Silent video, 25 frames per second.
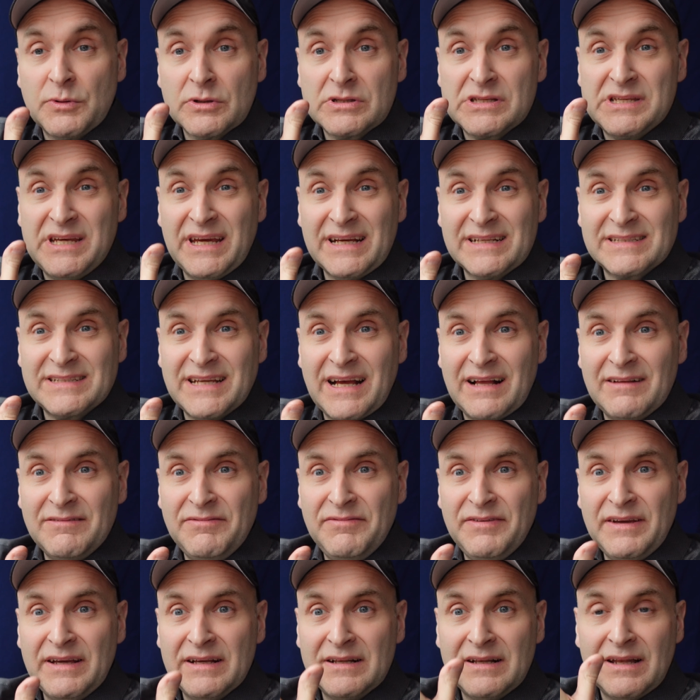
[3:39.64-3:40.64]
more tactile
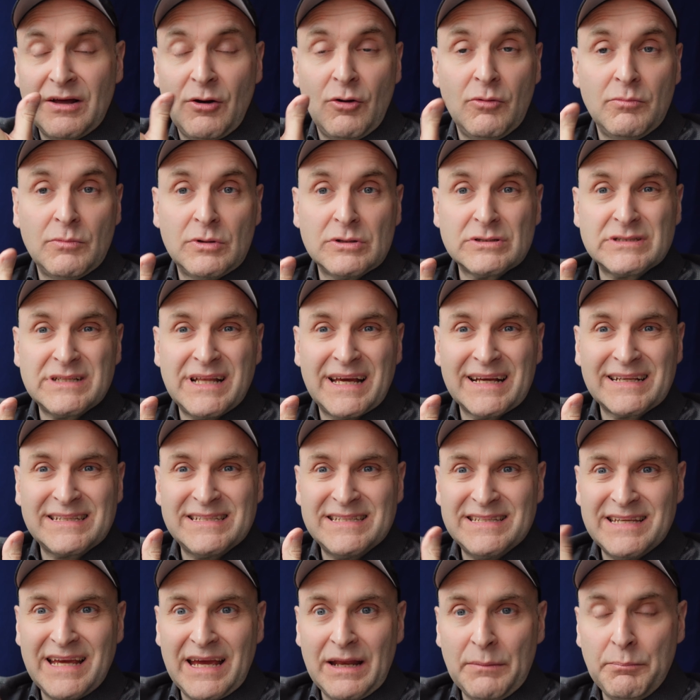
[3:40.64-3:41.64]
feel, almost like
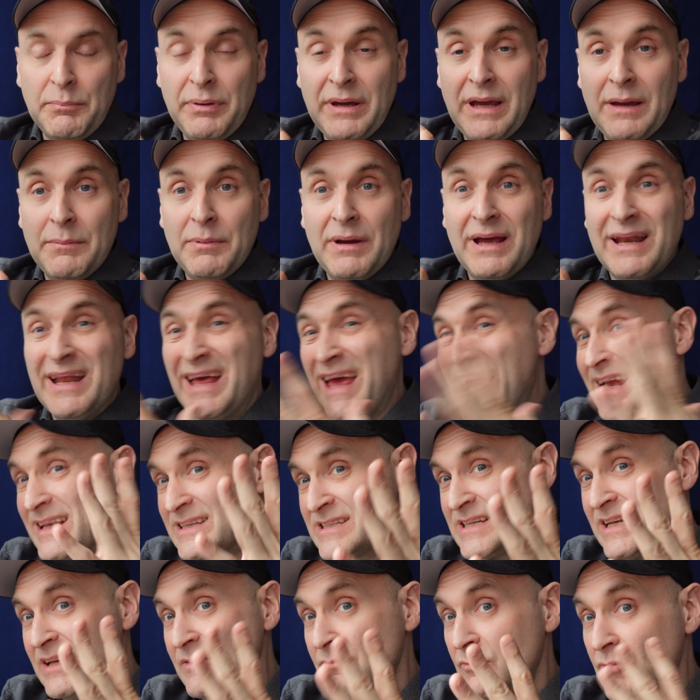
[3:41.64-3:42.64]
sandpaper, and I
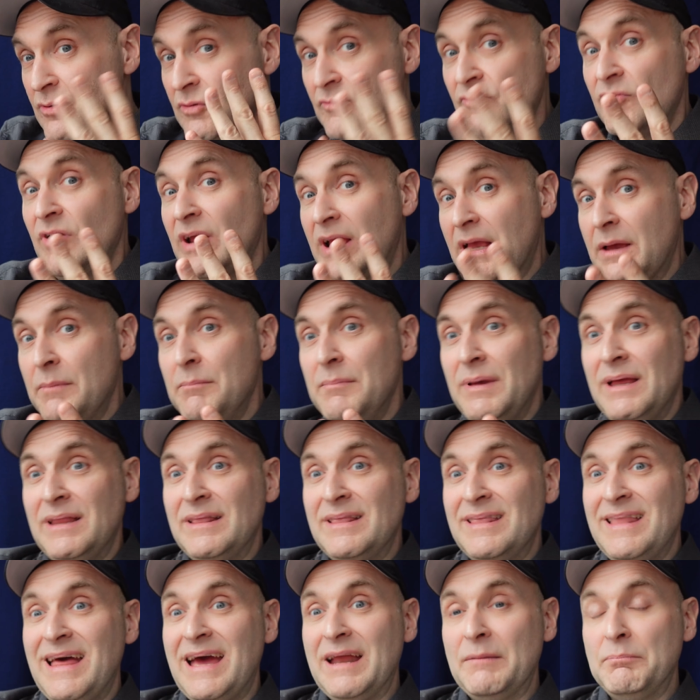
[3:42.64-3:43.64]
actually would
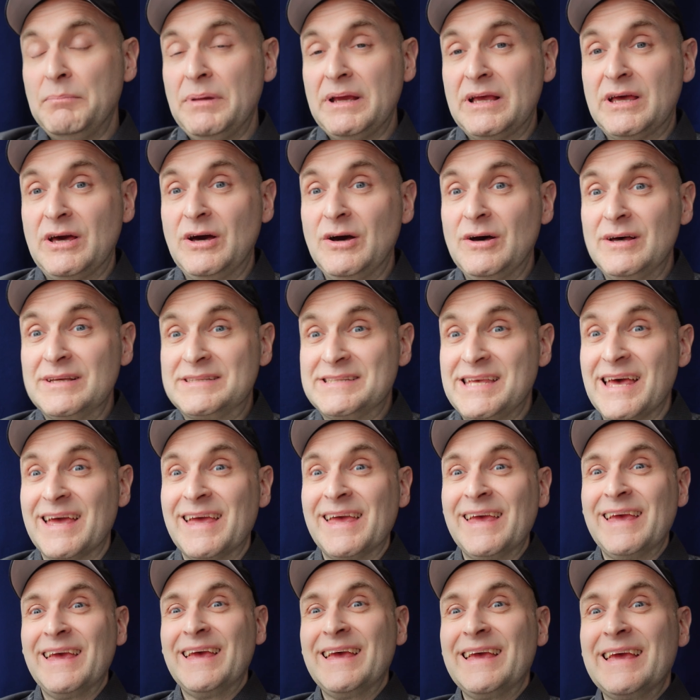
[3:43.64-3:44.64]
recommend that because
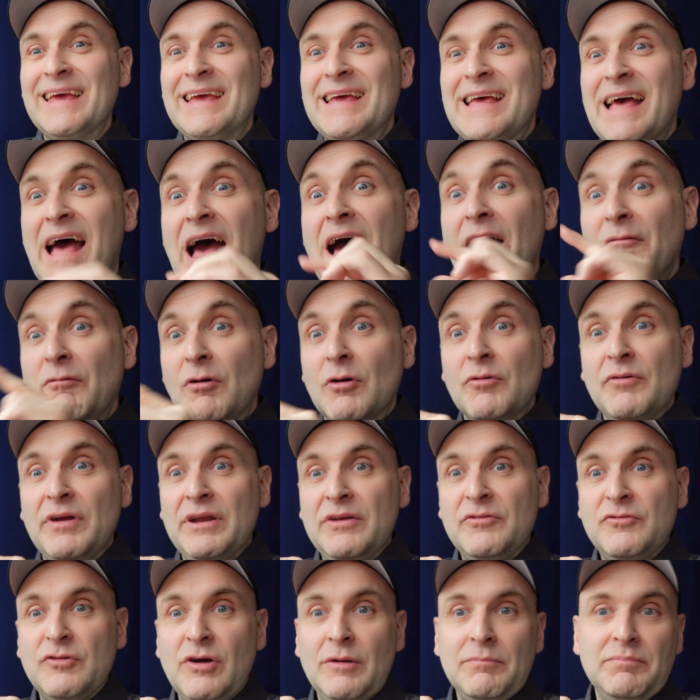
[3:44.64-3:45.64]
I've
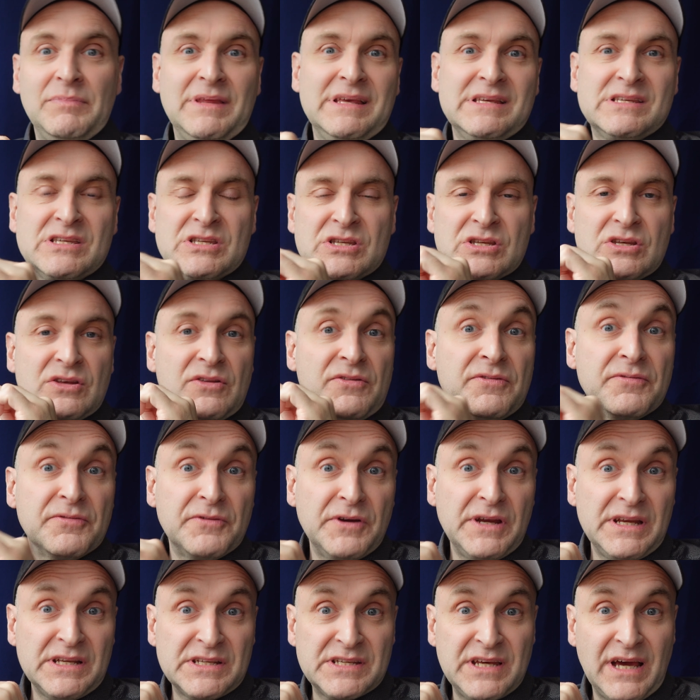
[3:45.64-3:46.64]
already dropped this
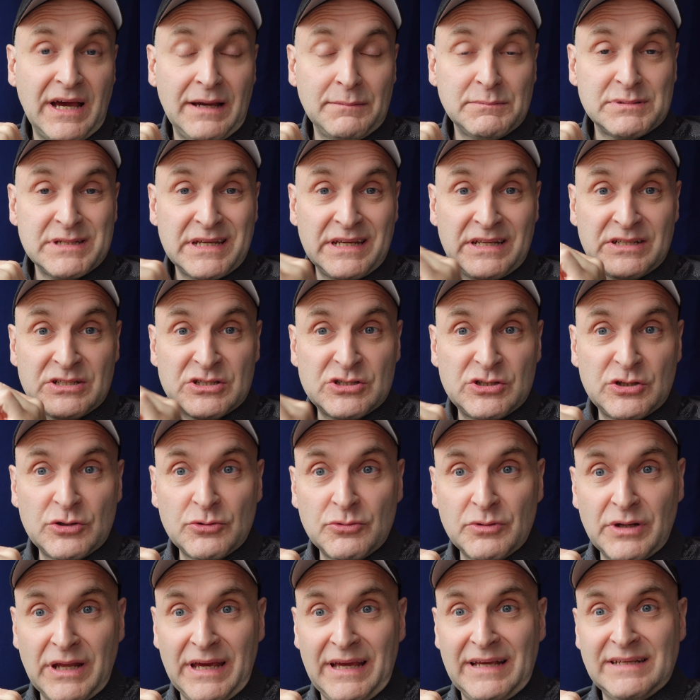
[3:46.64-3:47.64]
3 times in
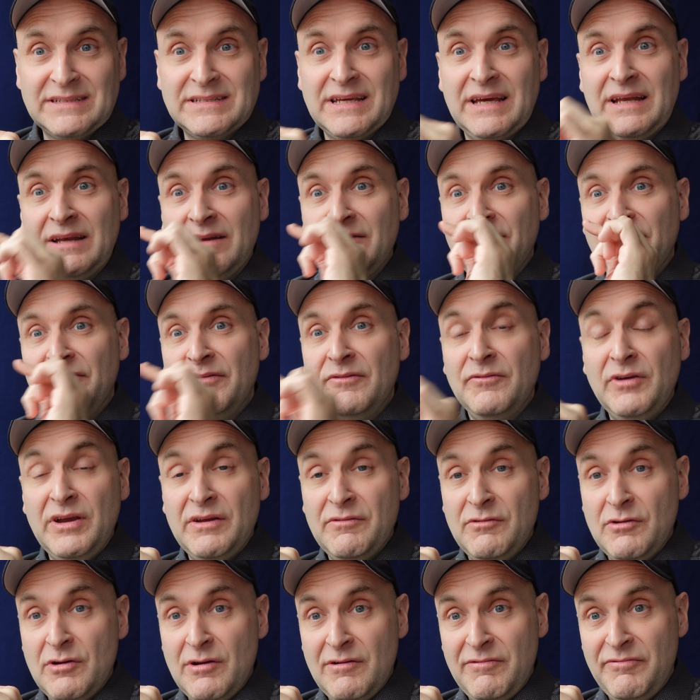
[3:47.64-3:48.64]
2 days, and a
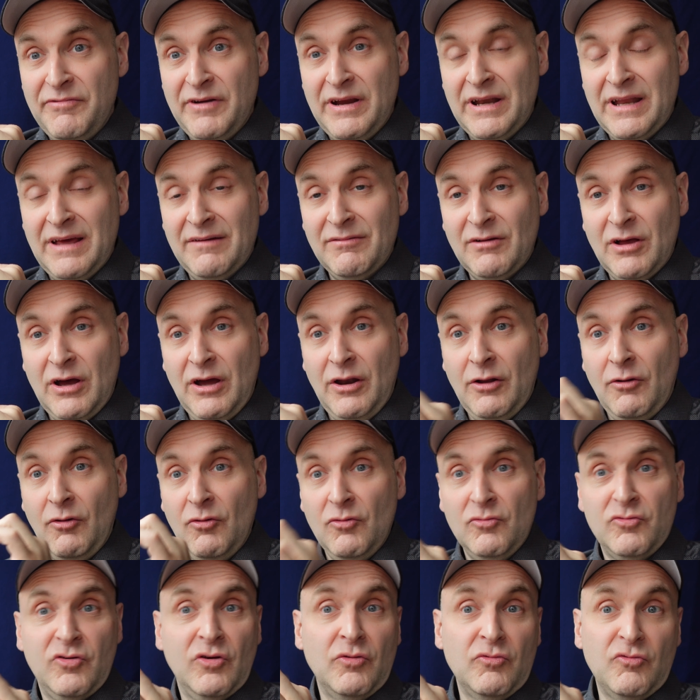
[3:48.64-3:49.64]
reviewer friend I've got
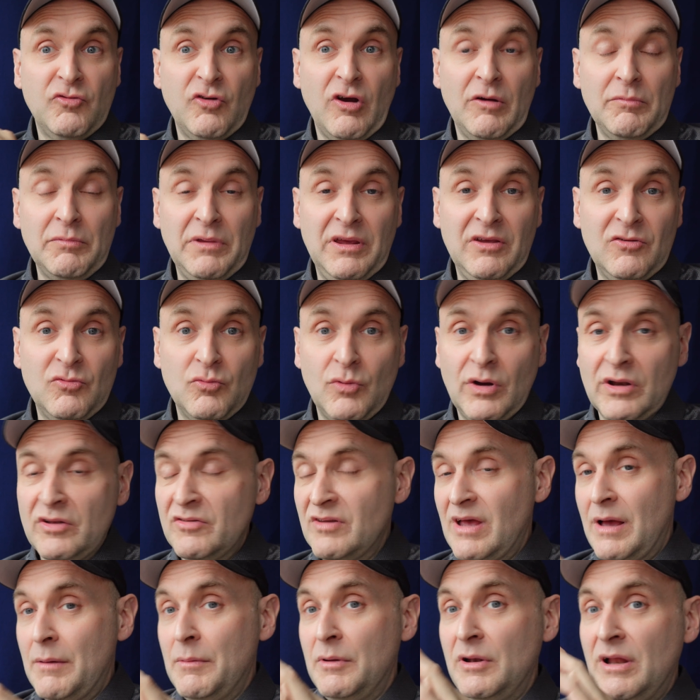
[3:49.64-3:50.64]
also dropped his 1
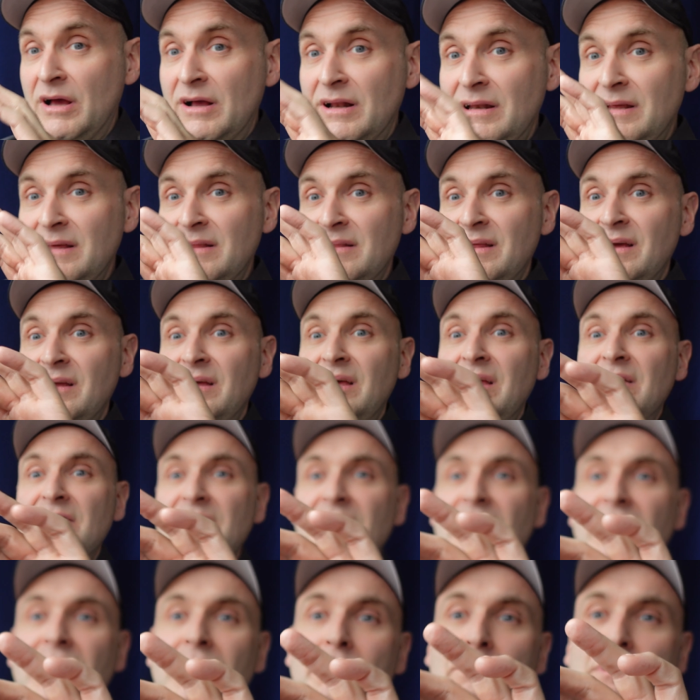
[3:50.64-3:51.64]
time. Luckily, there
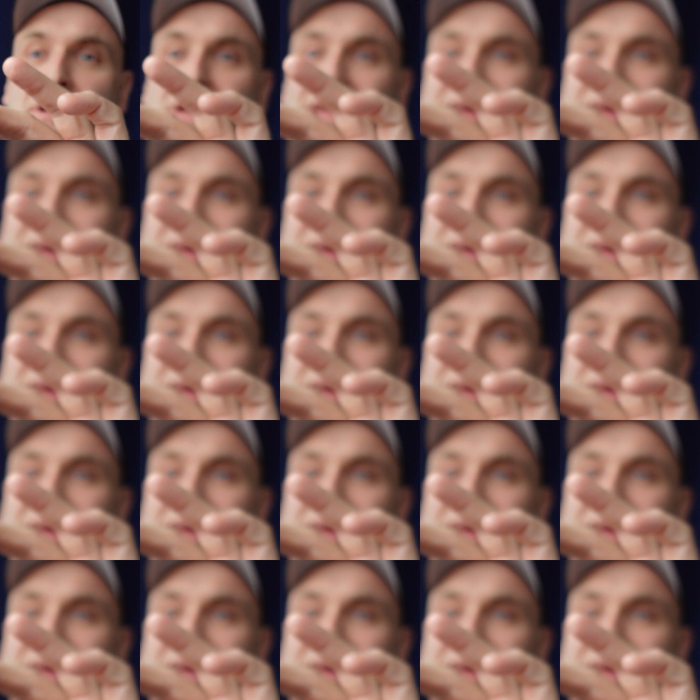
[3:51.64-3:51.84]
hasn't happened